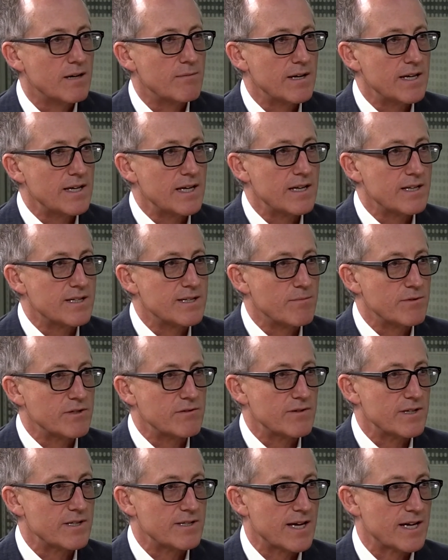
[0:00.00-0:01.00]
in terms
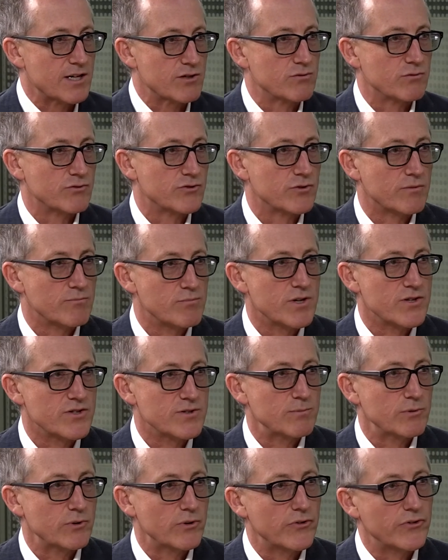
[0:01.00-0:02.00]
of its actual sort of
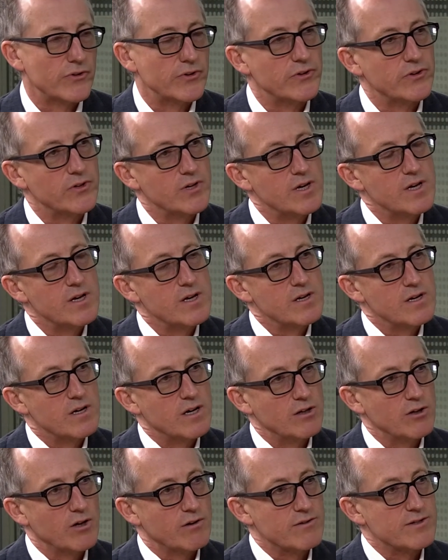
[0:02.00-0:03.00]
principles, and
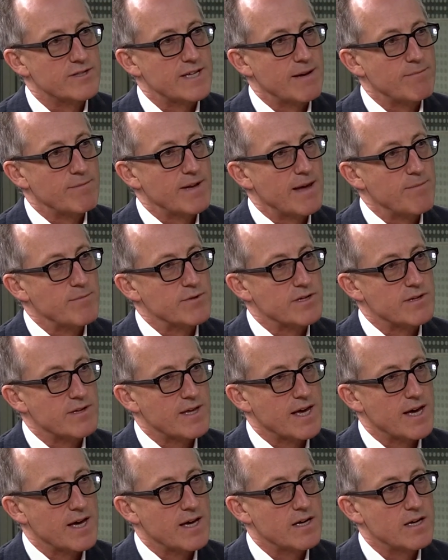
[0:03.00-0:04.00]
a lot of the same names are
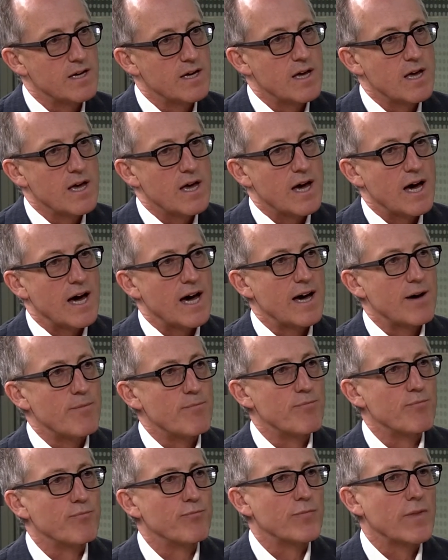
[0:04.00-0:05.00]
there.
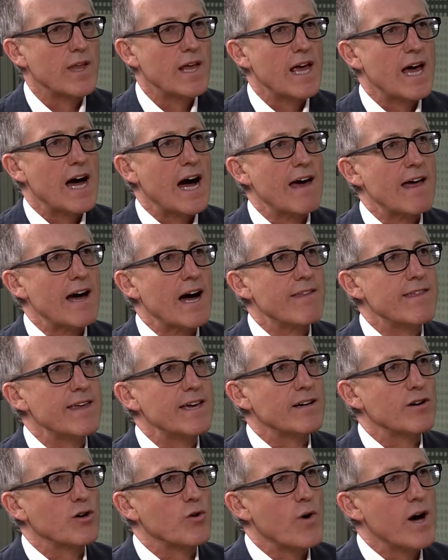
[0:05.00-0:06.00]
I
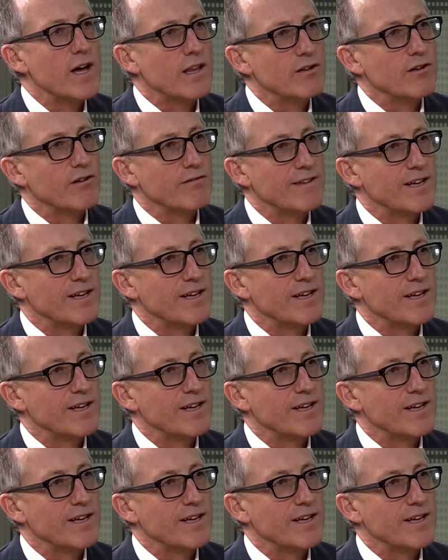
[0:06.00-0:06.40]
think quite a lot of